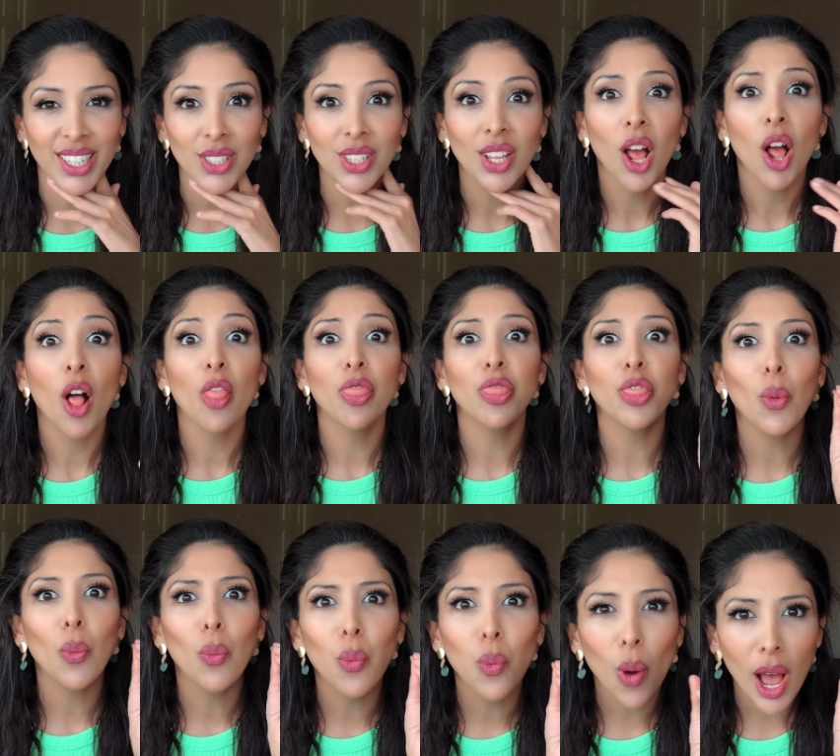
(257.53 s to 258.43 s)
Because the
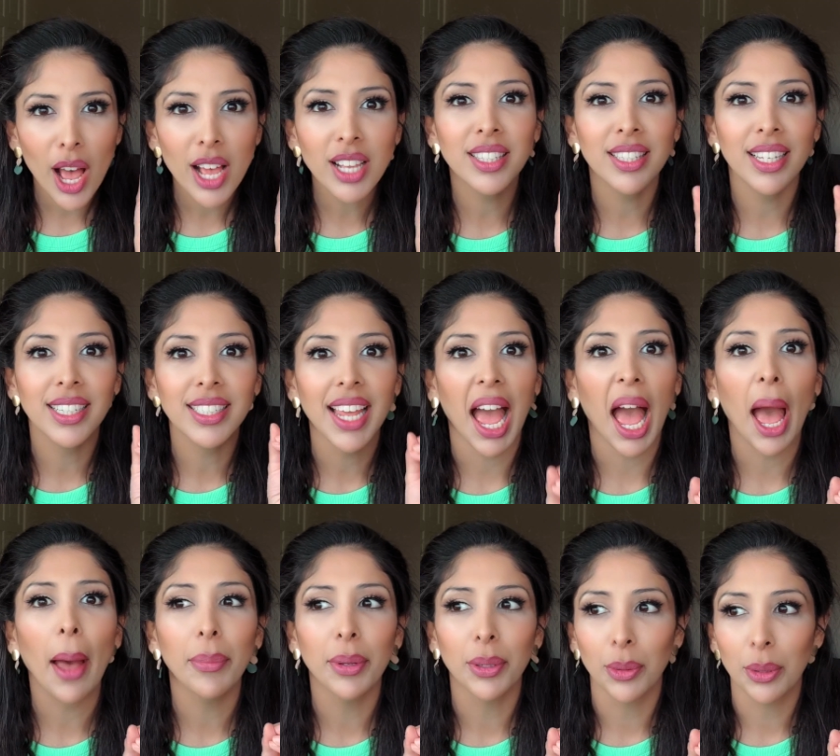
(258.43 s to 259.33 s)
worst thing to
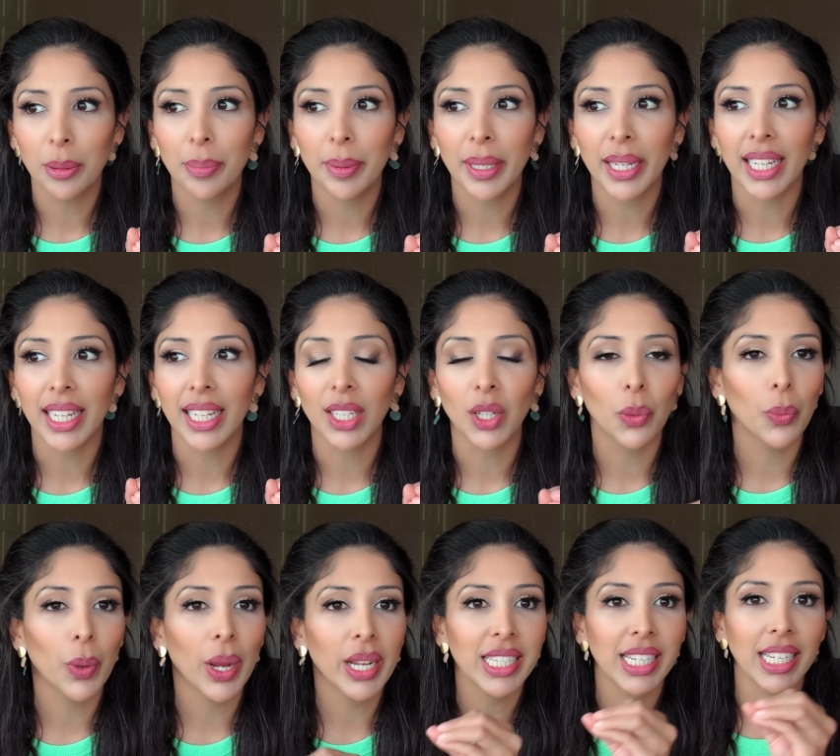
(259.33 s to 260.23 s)
happen would be your
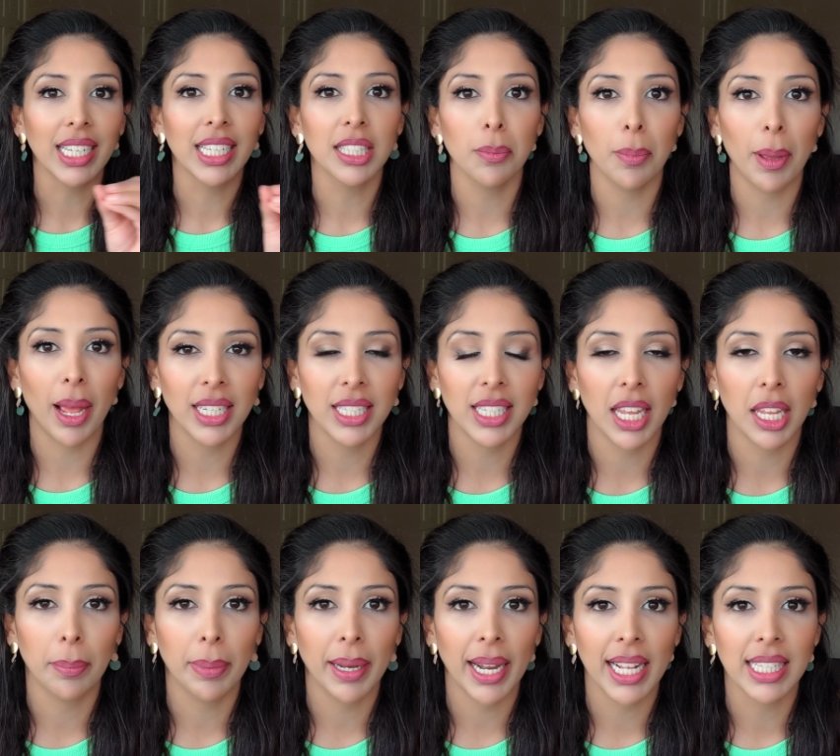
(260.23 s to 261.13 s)
wedding is about to
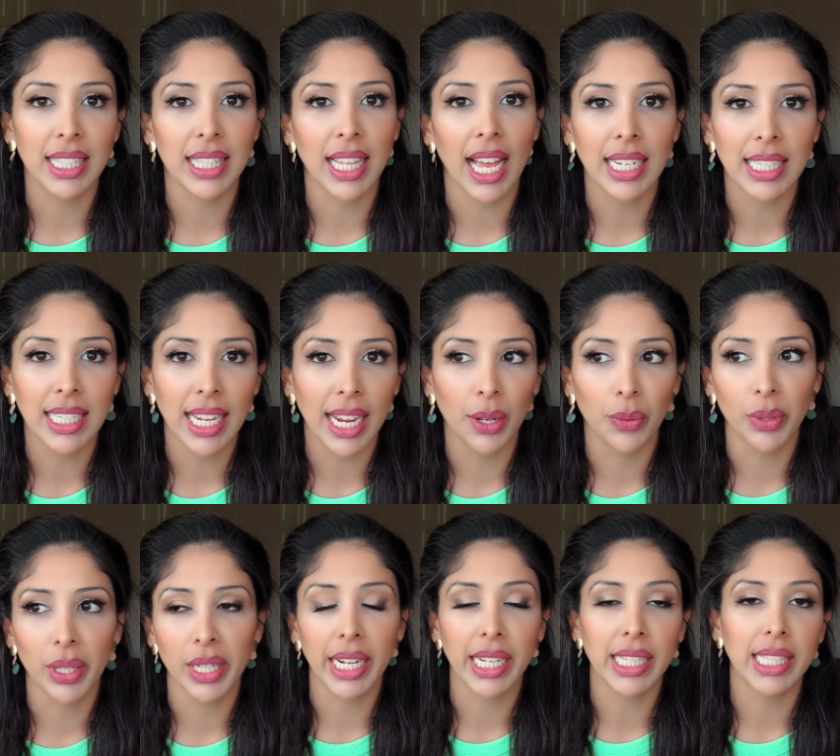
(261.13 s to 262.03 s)
take place that day or
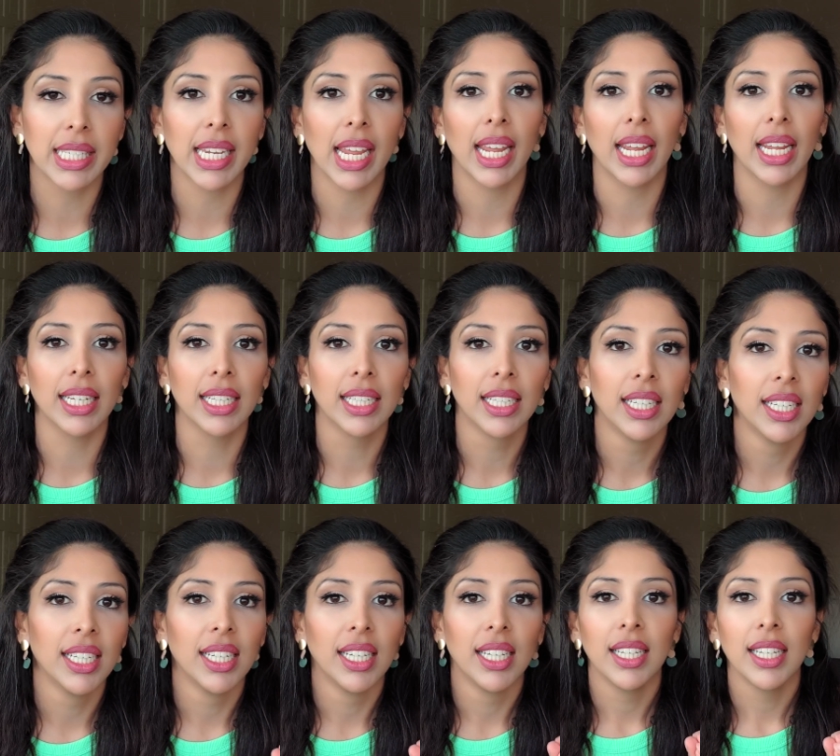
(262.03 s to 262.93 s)
the next day,
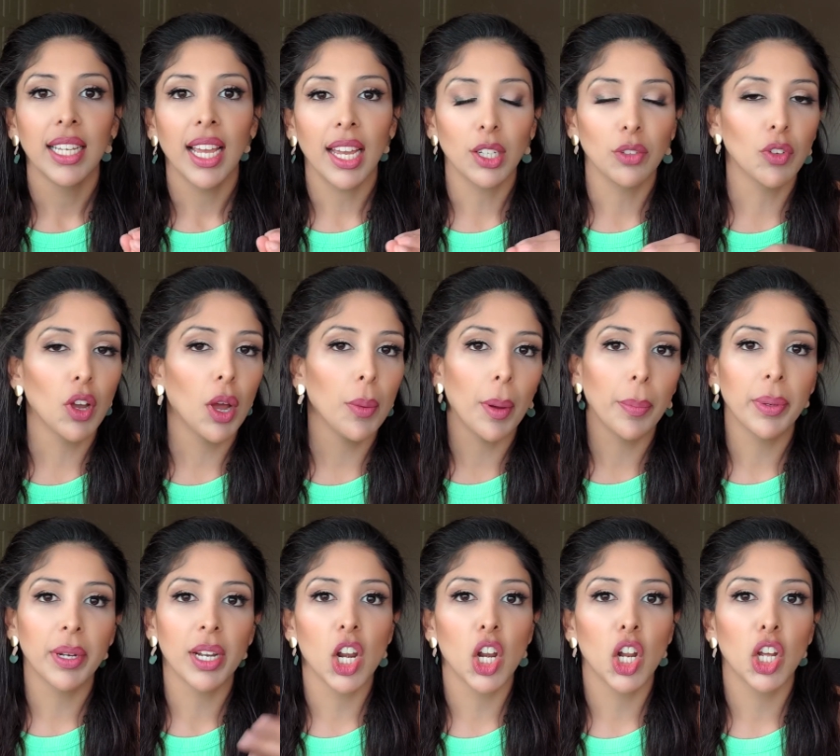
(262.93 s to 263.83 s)
and you come up
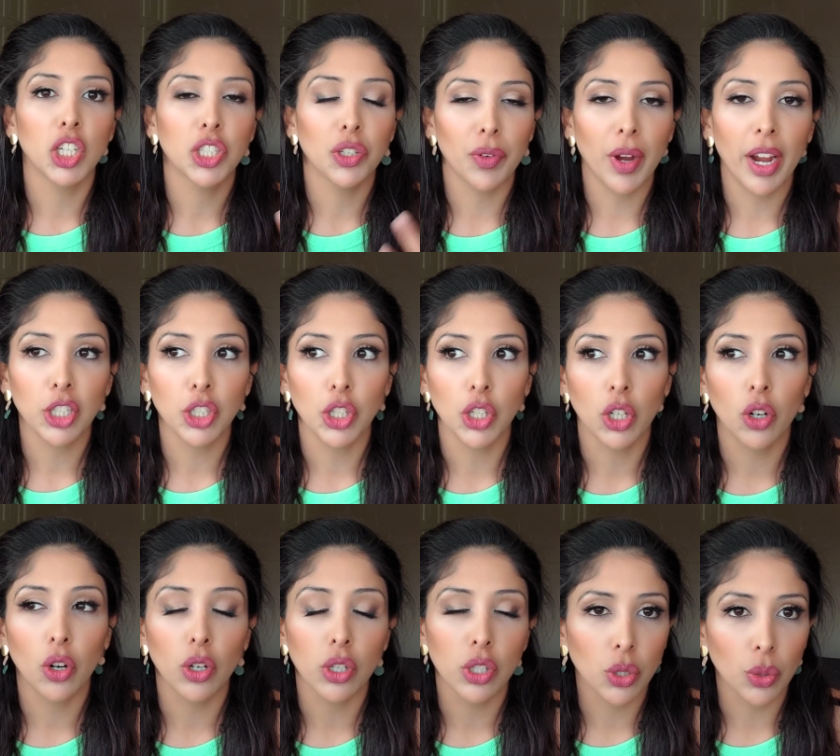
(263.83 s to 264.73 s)
an allergic reaction
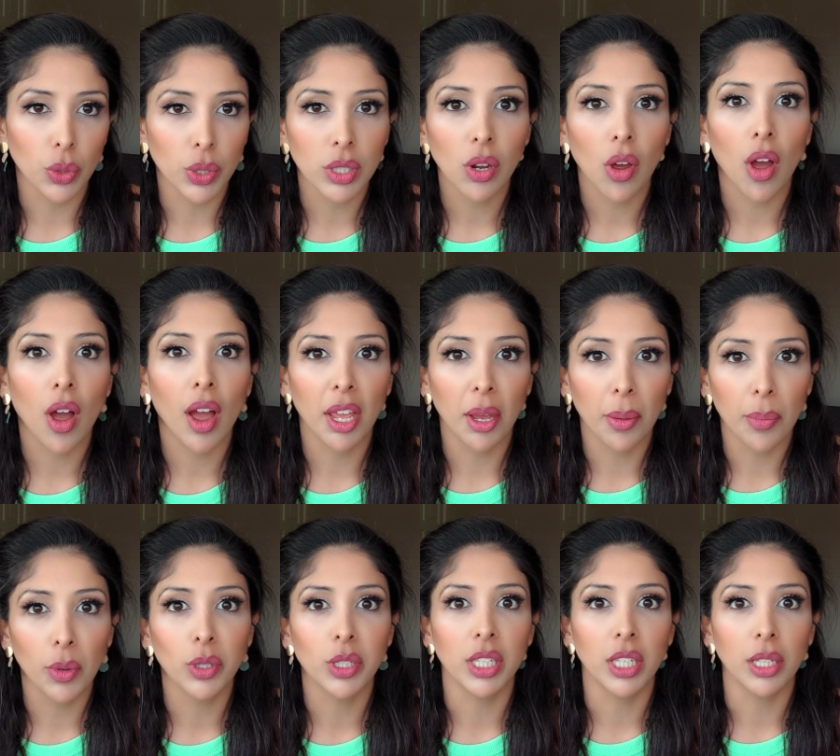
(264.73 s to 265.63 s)
across your entire
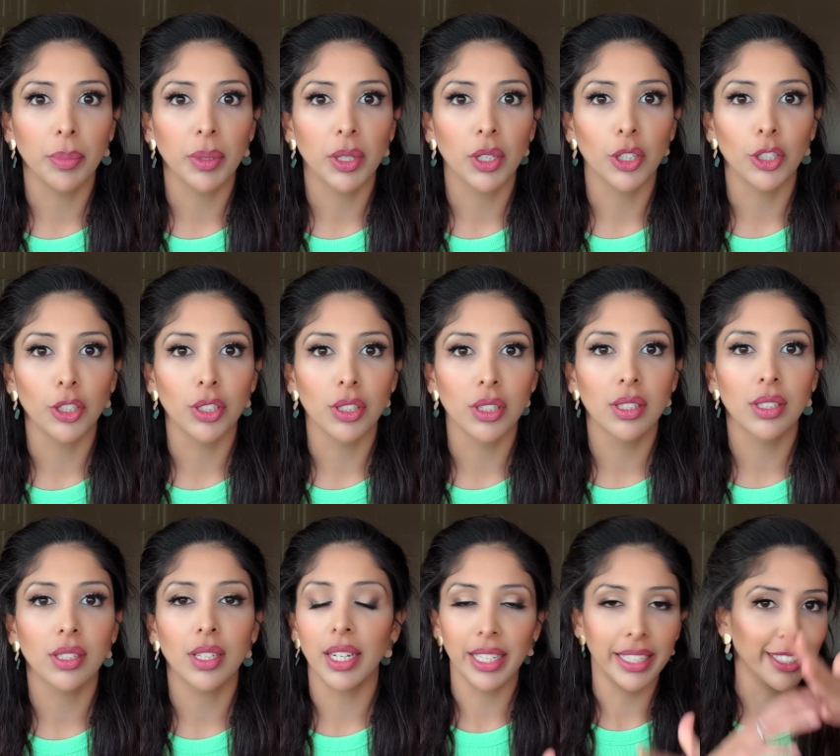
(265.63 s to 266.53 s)
body
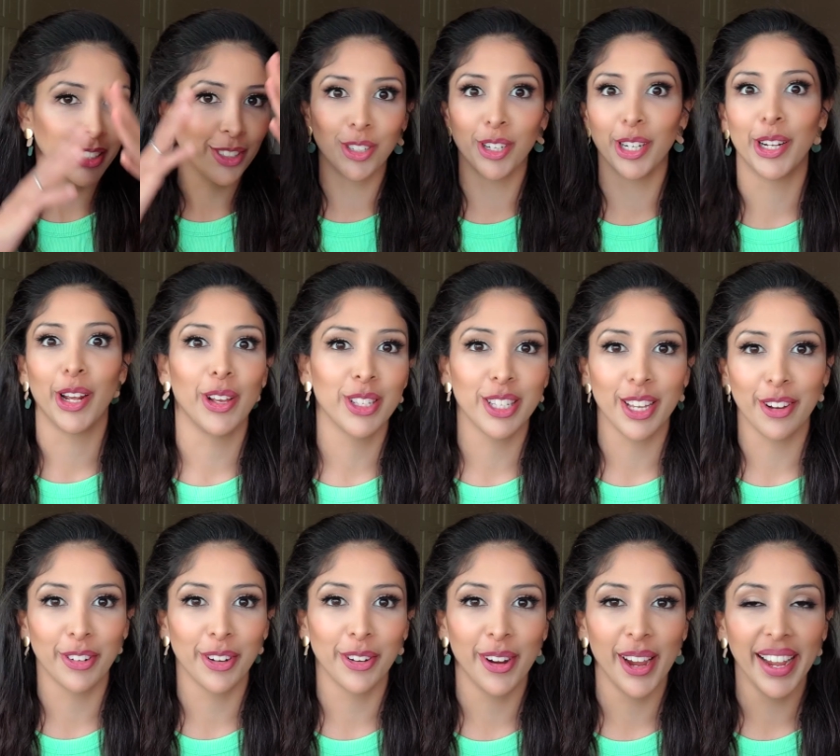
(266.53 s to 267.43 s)
because it literally goes
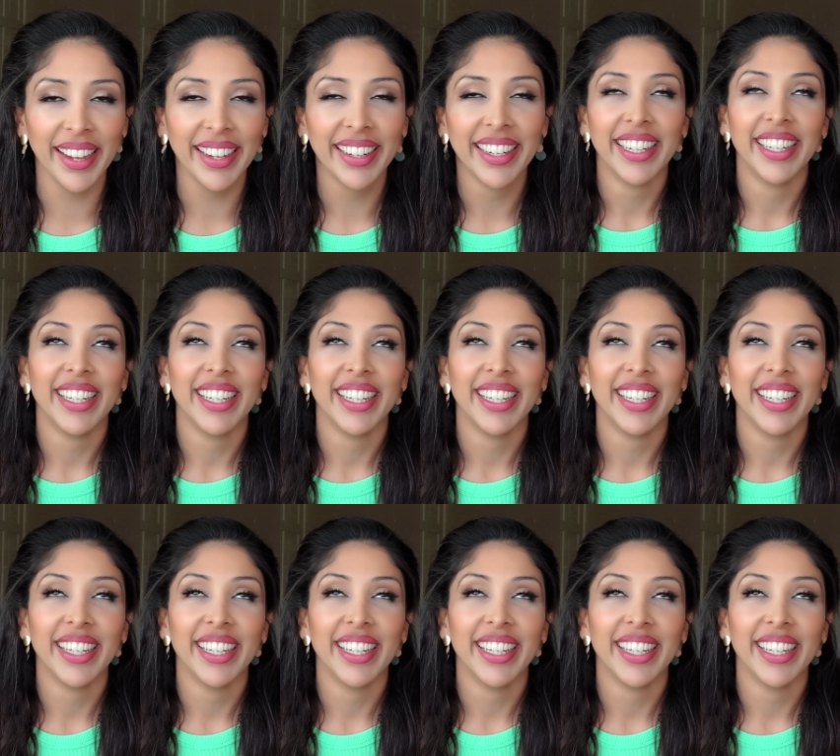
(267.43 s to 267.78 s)
everywhere.